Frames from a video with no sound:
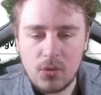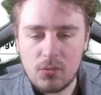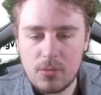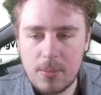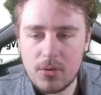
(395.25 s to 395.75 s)

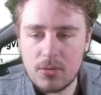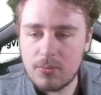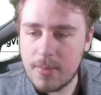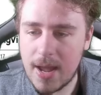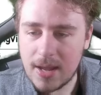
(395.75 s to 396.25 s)
Remember
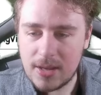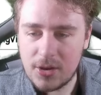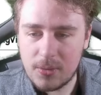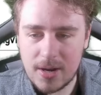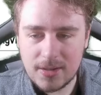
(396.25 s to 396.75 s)
back
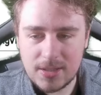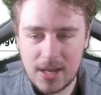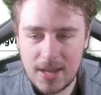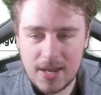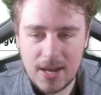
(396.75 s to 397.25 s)
here when I was
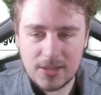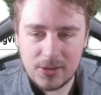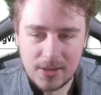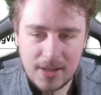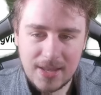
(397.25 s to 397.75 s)
saying, guys,
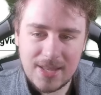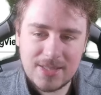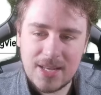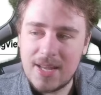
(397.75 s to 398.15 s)
look, like it